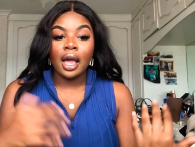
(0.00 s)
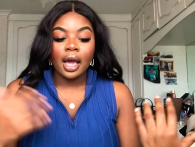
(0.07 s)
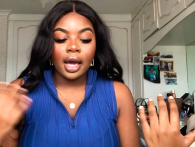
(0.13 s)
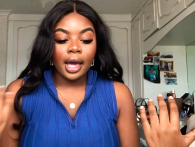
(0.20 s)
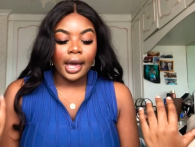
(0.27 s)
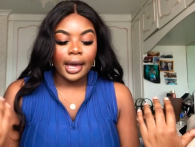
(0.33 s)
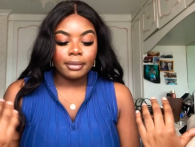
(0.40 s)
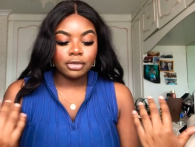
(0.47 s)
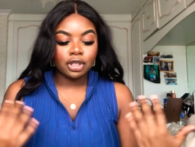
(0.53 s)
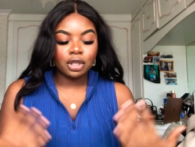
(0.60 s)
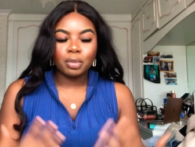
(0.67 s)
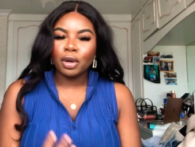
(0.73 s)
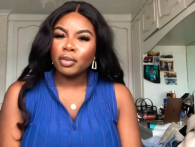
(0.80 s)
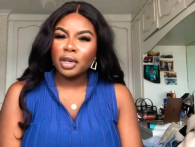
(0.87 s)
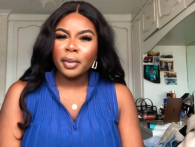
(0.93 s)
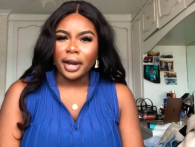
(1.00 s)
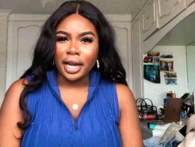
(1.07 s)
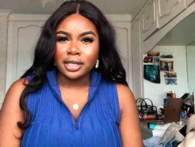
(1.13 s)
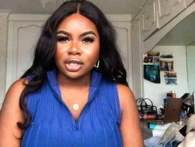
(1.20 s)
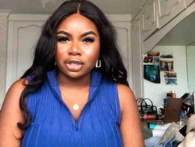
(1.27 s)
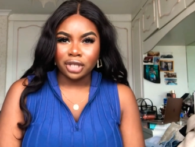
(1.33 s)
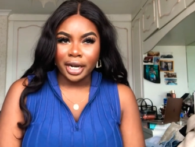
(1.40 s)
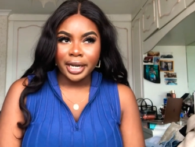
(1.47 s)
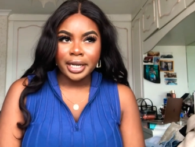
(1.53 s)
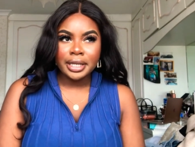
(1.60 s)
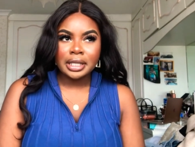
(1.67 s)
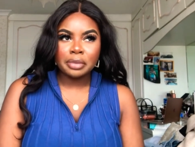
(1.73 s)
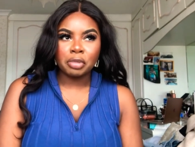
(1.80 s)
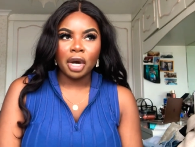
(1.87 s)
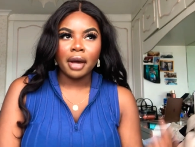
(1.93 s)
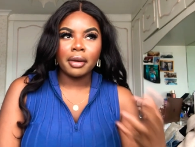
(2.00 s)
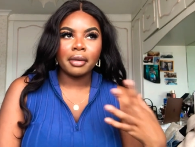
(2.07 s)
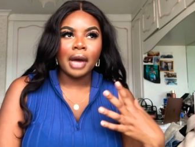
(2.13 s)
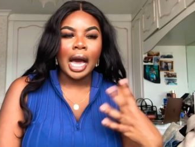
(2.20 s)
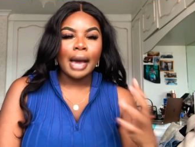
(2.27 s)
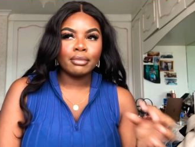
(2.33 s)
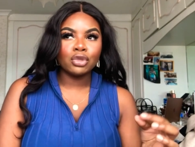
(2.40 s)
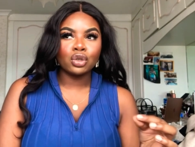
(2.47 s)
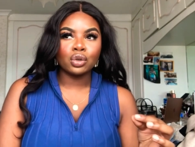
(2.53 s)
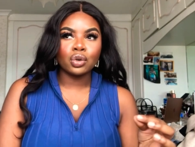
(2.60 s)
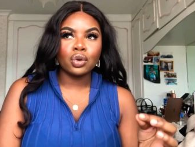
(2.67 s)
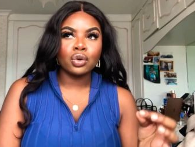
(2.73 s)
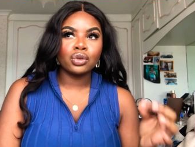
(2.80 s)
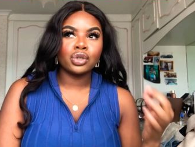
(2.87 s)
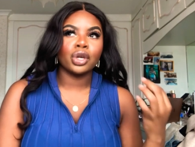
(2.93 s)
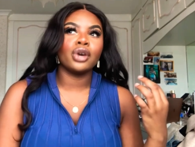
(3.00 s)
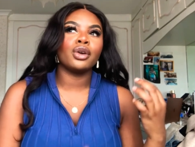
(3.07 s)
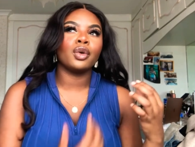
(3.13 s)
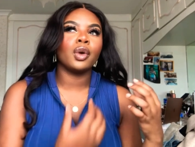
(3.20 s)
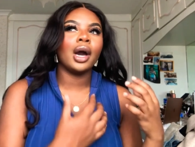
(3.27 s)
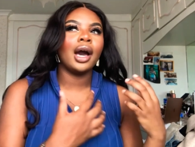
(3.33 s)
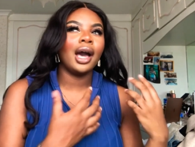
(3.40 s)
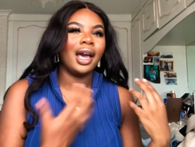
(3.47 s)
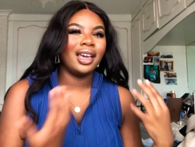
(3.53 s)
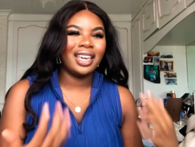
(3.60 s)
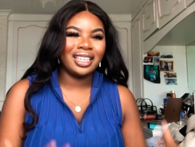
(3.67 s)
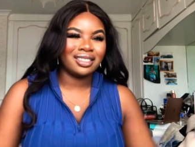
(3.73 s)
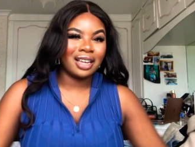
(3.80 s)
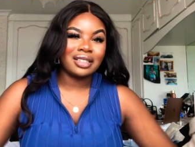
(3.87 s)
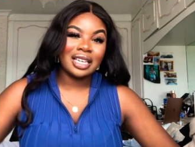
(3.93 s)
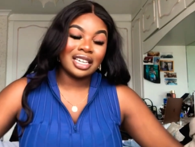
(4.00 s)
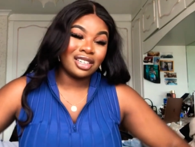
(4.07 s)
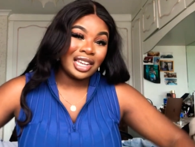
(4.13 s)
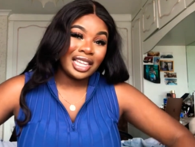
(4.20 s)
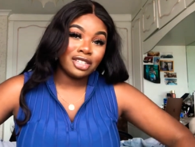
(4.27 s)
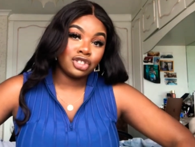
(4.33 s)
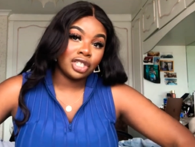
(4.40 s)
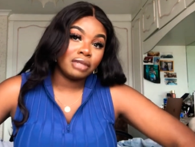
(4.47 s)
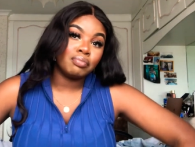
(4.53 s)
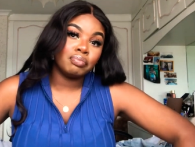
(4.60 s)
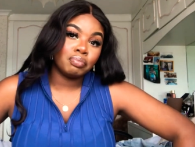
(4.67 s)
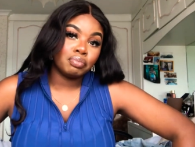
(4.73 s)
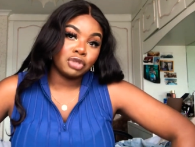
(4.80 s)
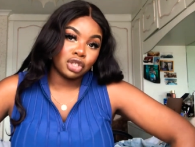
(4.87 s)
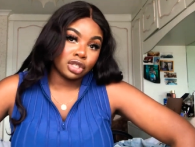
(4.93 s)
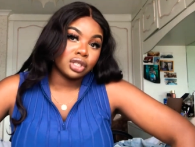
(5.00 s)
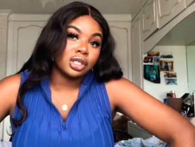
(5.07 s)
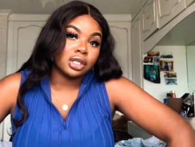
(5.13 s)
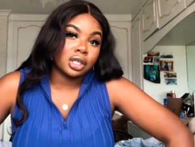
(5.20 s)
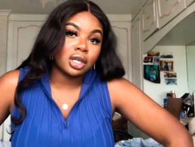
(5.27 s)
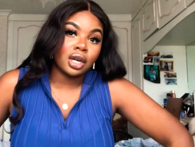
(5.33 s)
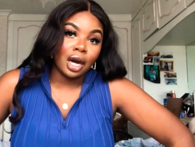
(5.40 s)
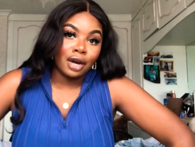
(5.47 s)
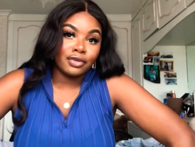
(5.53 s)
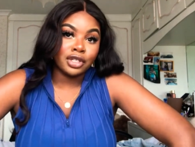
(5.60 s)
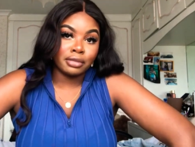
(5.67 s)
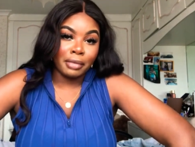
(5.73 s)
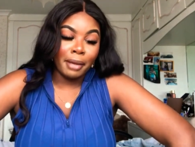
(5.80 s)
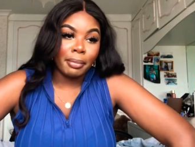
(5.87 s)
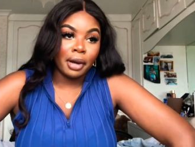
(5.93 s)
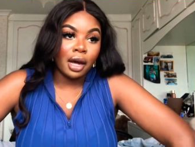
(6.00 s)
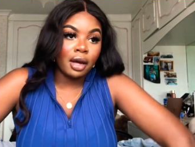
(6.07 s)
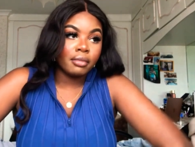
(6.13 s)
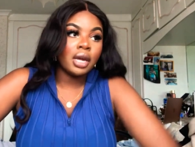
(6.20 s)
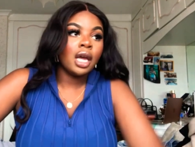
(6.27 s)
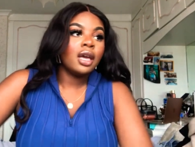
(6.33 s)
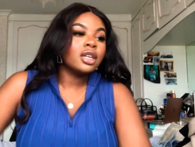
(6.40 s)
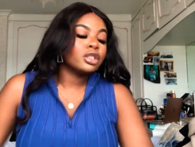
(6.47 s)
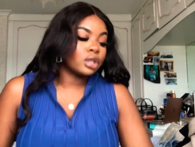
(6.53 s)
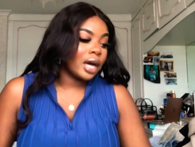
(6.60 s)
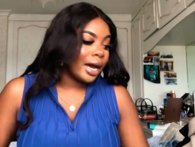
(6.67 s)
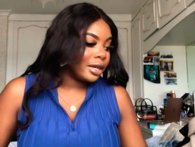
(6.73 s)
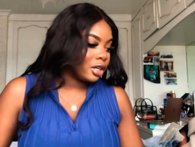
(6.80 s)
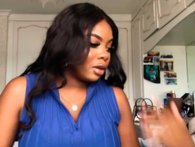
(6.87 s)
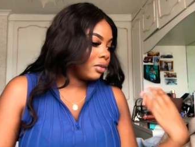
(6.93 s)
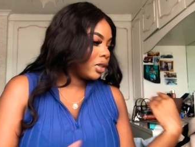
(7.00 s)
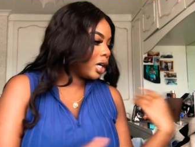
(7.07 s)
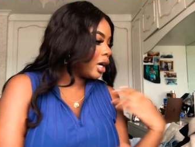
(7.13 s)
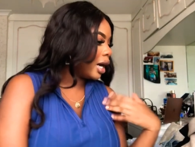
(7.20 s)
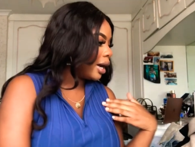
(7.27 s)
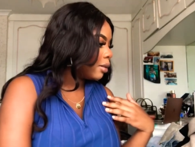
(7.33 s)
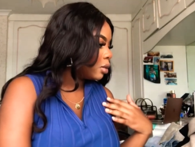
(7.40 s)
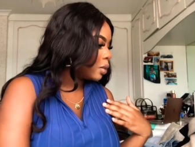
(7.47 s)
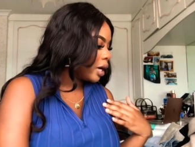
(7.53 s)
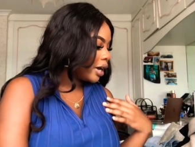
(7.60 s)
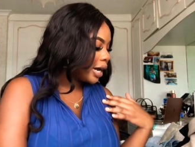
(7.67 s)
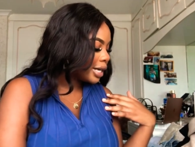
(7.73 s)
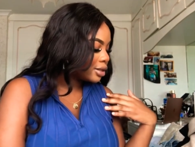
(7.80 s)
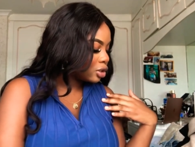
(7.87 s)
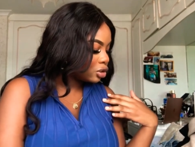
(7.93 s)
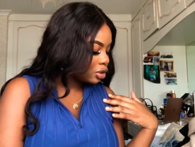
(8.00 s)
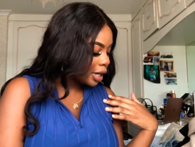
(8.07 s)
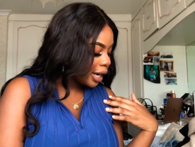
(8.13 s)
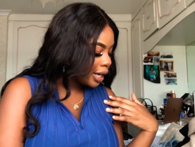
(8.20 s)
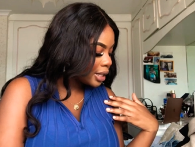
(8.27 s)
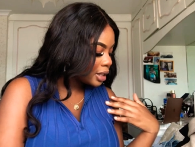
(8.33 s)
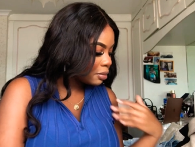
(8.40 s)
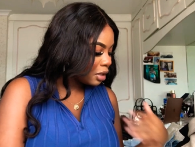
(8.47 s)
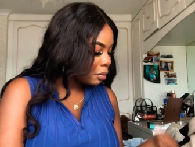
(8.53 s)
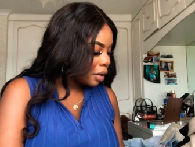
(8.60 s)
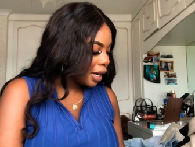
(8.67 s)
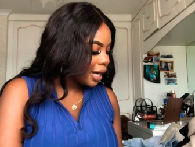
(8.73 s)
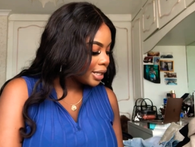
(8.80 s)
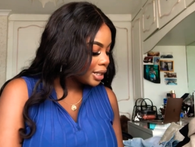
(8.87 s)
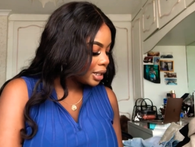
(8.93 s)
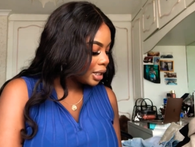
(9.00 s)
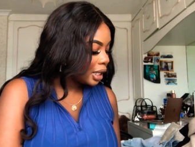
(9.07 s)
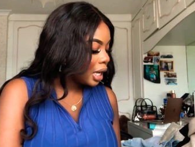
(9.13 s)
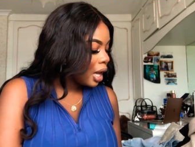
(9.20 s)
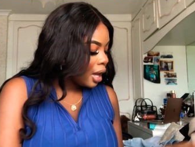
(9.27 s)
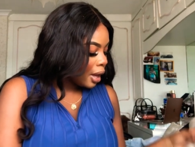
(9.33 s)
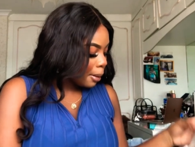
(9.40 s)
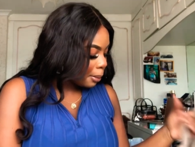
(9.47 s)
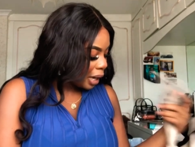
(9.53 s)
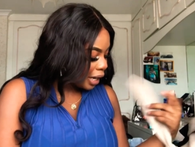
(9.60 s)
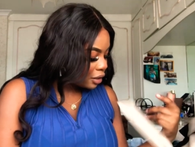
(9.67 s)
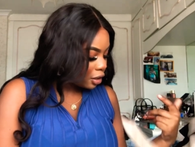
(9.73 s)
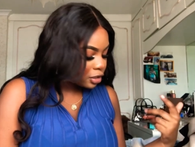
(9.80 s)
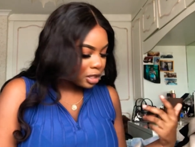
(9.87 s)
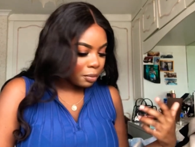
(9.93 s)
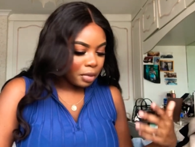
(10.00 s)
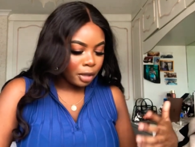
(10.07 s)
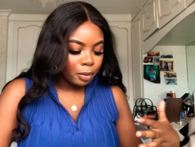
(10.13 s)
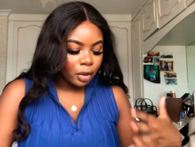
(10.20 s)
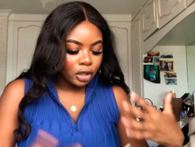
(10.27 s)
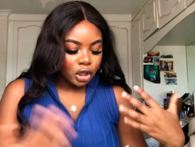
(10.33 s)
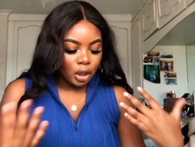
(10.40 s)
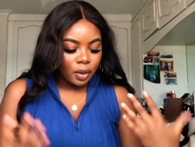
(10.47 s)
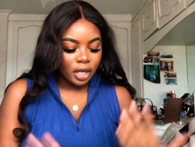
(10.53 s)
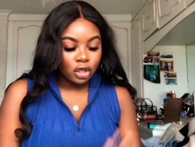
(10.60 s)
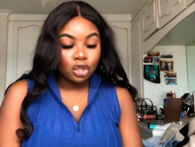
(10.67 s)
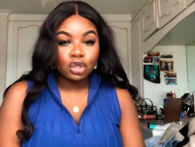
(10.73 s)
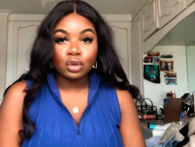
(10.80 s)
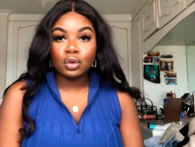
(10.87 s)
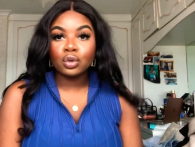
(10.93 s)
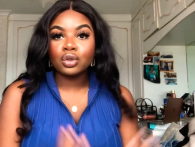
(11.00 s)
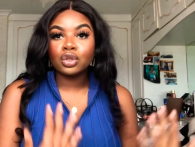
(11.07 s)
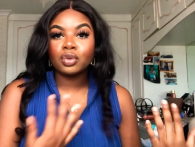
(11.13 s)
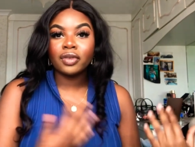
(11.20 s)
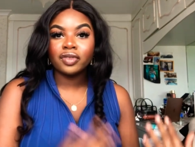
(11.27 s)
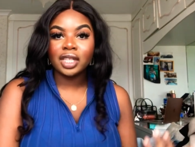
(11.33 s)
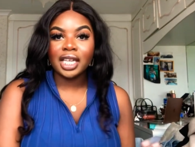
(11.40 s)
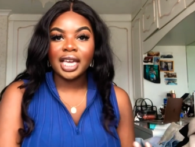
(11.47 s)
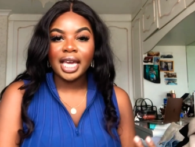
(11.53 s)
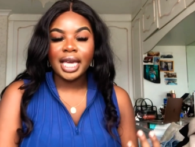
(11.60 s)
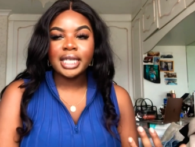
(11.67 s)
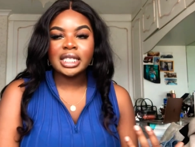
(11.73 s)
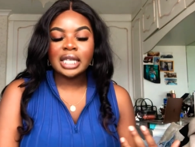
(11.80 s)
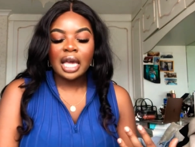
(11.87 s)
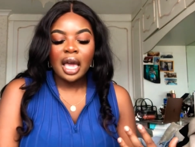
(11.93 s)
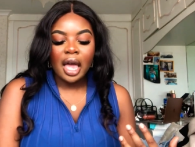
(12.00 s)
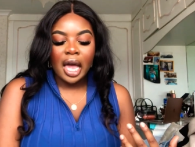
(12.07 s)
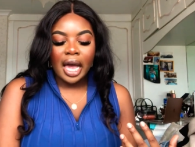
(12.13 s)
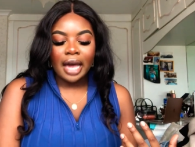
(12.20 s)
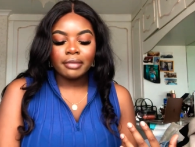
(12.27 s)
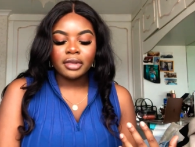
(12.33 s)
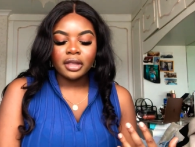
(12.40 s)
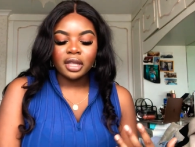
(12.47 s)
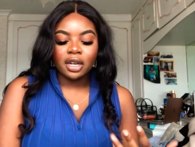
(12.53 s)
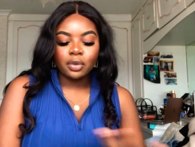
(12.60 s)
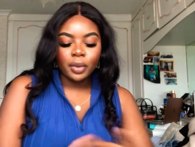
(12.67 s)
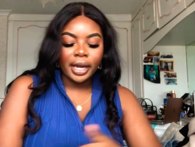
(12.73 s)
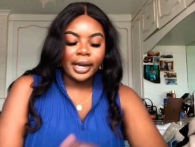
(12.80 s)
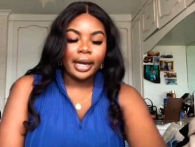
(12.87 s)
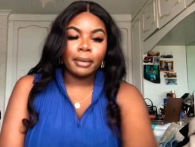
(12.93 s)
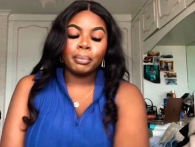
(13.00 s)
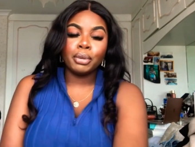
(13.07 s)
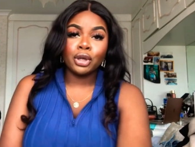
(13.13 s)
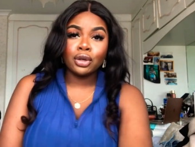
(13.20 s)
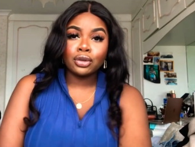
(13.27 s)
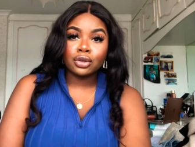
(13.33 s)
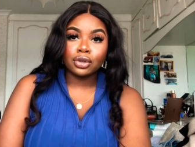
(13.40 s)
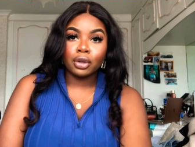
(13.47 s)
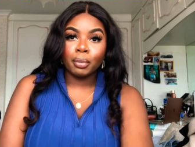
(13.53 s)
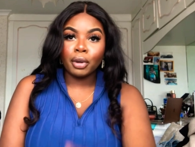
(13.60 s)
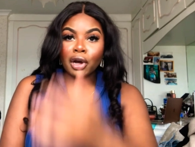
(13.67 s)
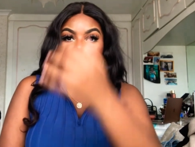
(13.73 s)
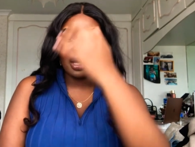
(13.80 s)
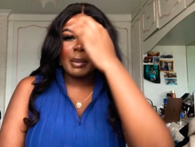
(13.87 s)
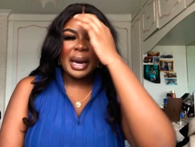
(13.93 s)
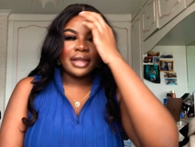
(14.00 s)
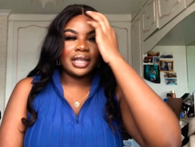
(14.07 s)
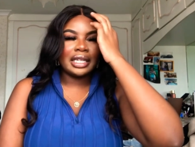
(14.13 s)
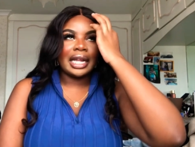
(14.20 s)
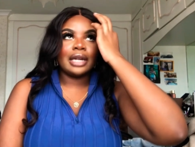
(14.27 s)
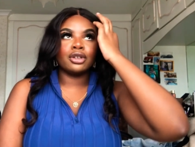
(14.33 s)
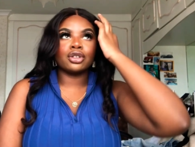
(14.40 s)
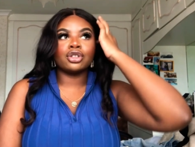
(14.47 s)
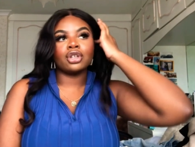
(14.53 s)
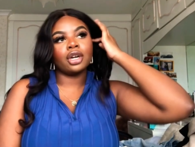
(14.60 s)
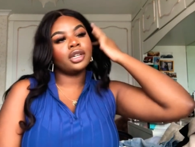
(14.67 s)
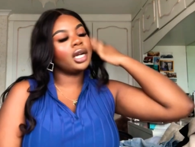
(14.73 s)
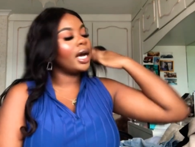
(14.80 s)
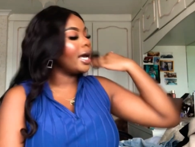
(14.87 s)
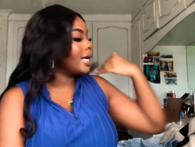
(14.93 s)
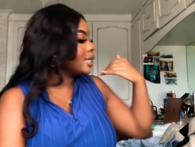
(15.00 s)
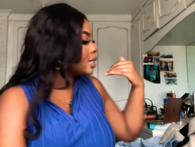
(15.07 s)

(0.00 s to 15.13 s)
um, you could probably wear it as a dress. But I'm tall, so it does. It literally just covers my bum so I don't think I would wear it as a dress me personally but I know some people are doing shorts with this and then they'd wear like boots on the bottom I think that looks so nice